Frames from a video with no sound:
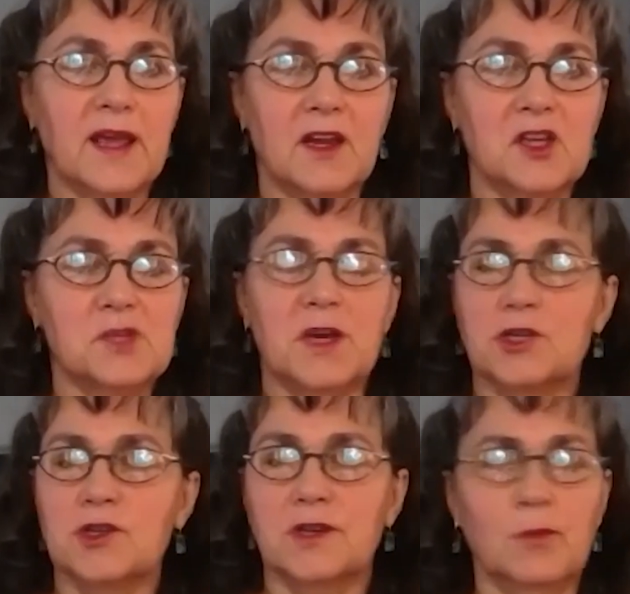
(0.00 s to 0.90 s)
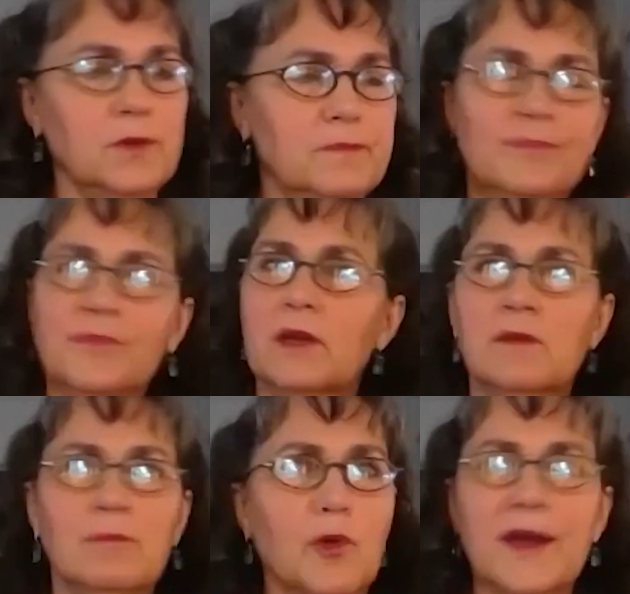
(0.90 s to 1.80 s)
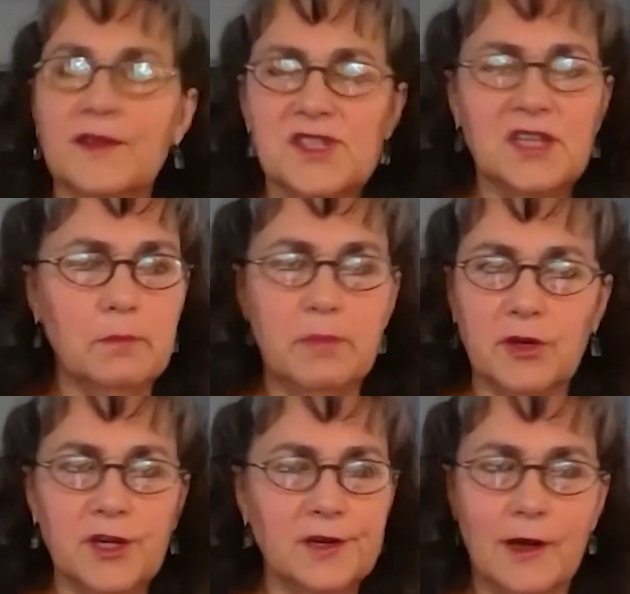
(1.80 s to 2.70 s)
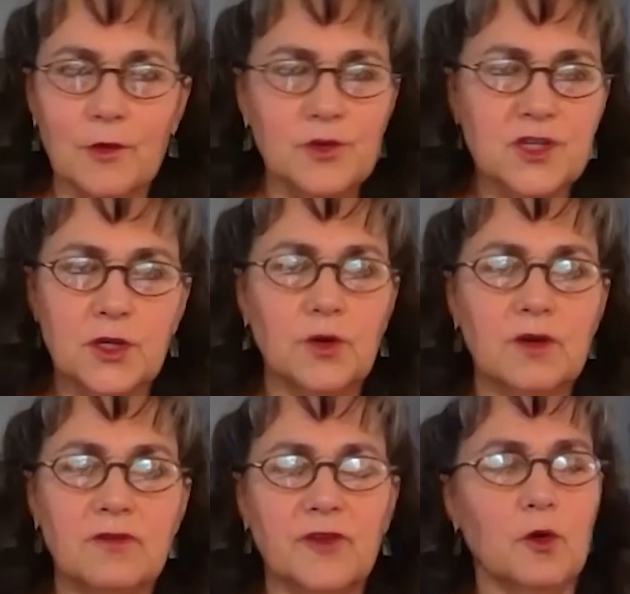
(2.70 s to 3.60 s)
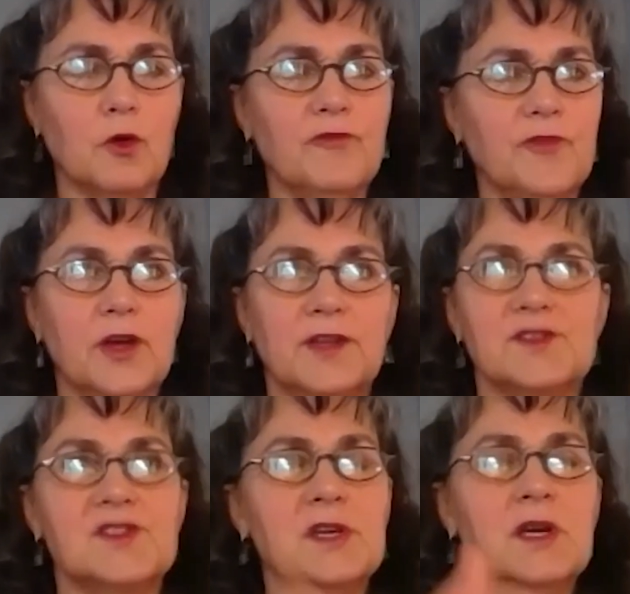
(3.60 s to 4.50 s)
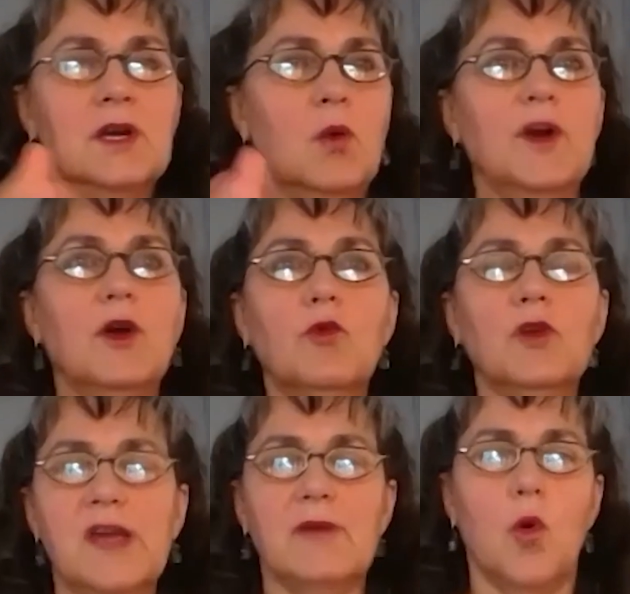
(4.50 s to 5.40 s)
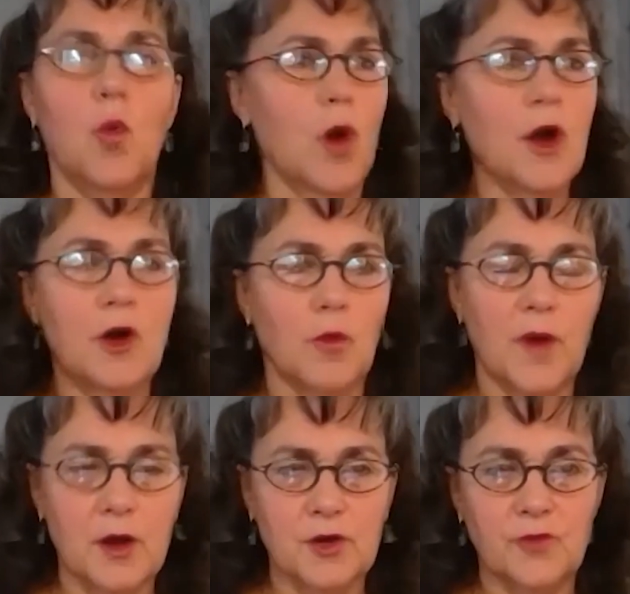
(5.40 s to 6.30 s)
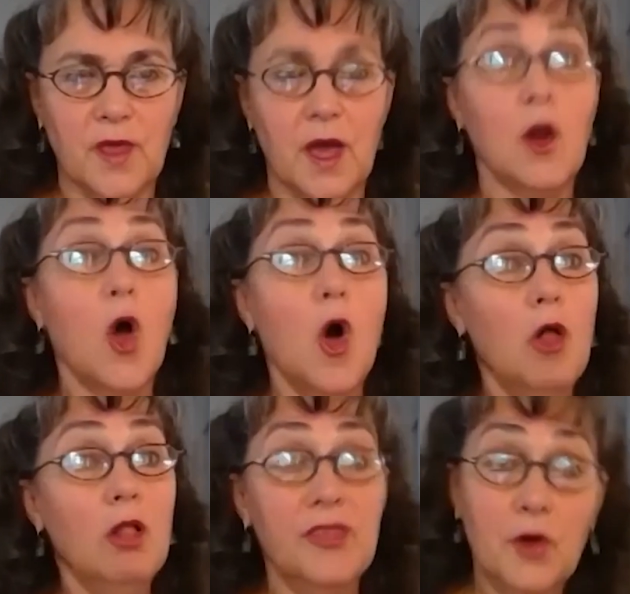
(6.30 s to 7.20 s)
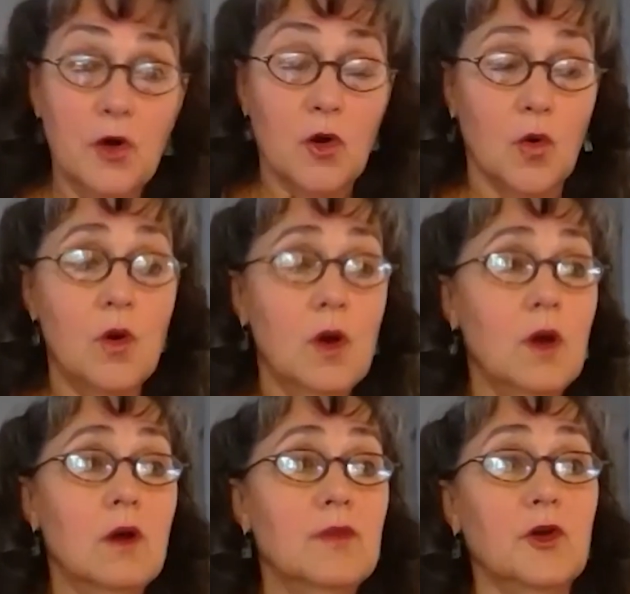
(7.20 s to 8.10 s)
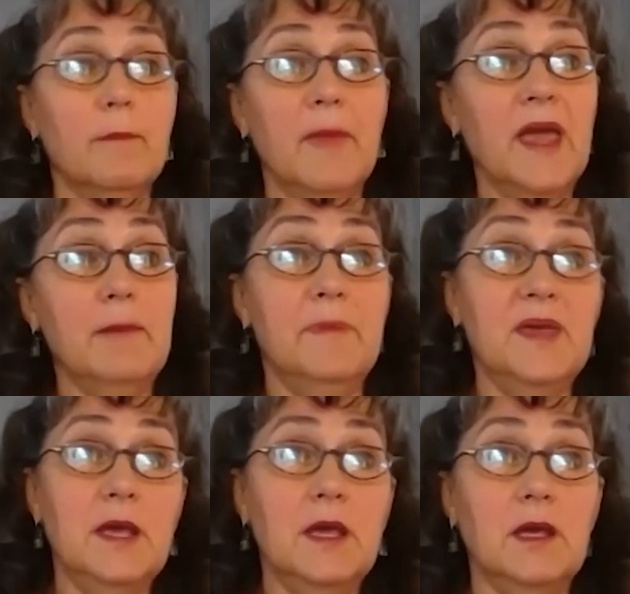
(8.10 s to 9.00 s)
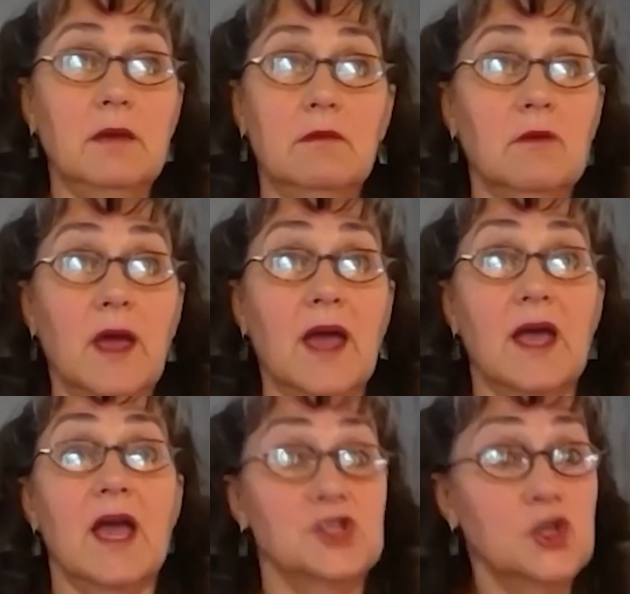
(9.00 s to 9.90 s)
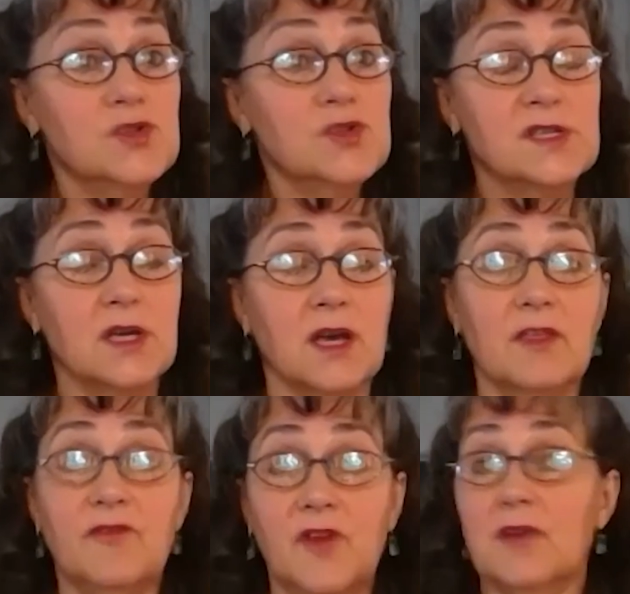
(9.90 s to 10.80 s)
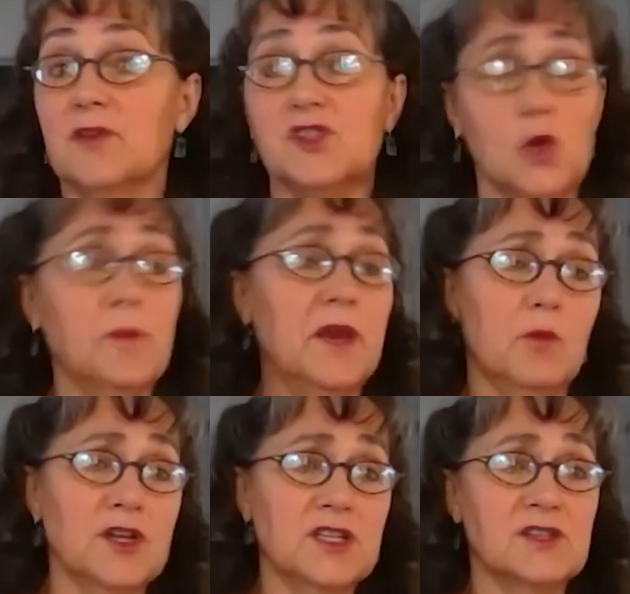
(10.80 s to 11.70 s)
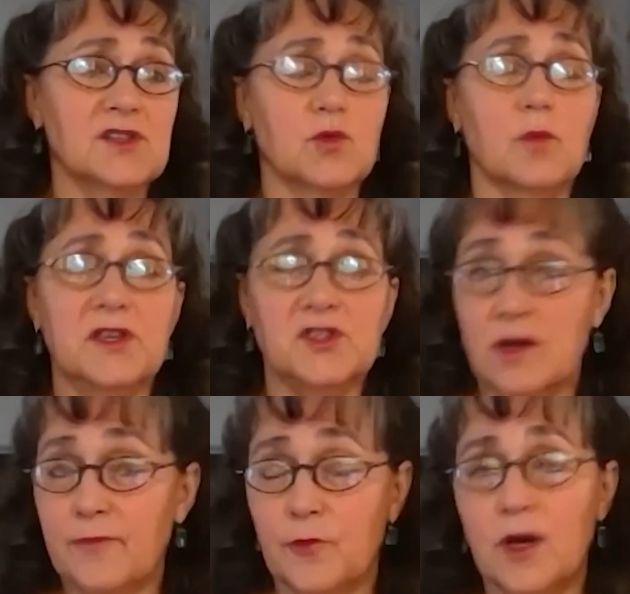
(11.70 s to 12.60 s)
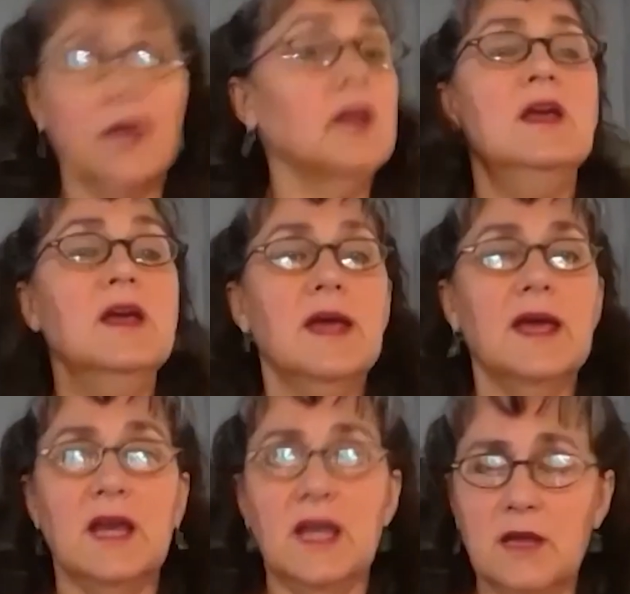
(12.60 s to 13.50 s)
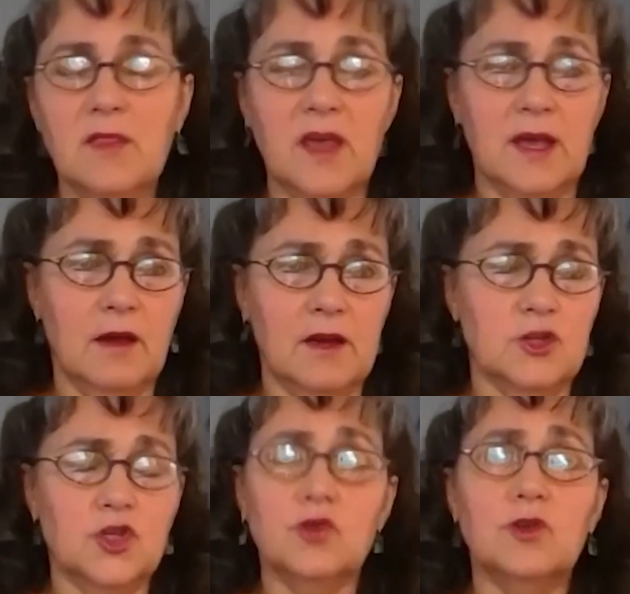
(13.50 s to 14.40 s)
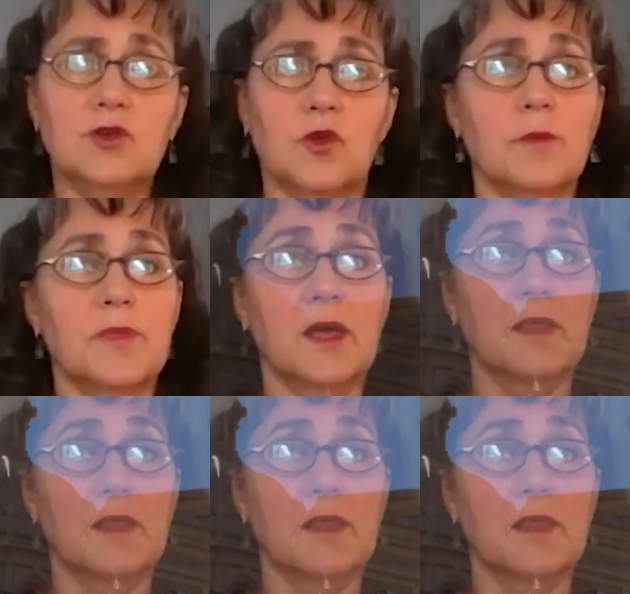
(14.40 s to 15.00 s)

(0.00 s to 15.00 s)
expansion. It would bring us $10 billion a year in federal funds. We don't really have a workaround for that, although there may be, as you said, the fact that so many more Texans will be suffering and in that uninsured group, that